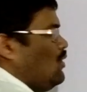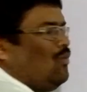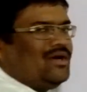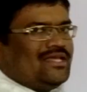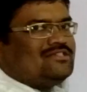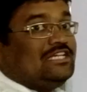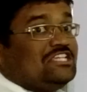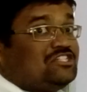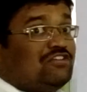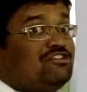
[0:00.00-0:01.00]
What is the
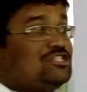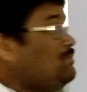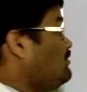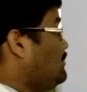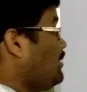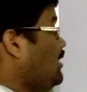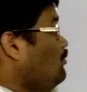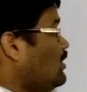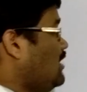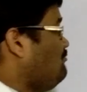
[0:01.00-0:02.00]
distinction between the
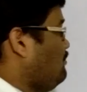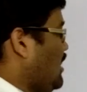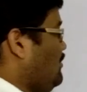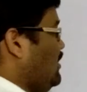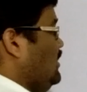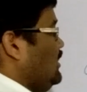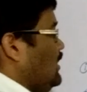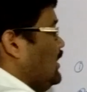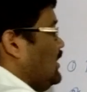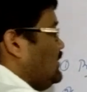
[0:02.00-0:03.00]
primordial and primary?
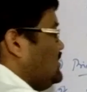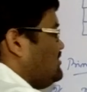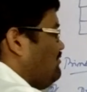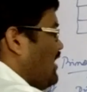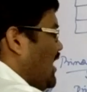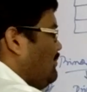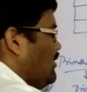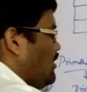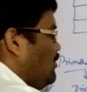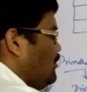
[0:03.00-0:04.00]
This flat
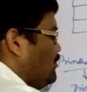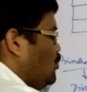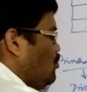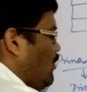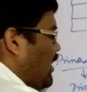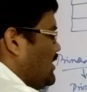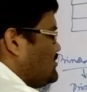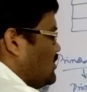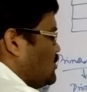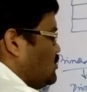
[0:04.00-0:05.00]
become
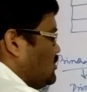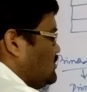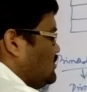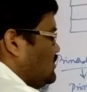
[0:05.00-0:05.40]
cuboidal structures.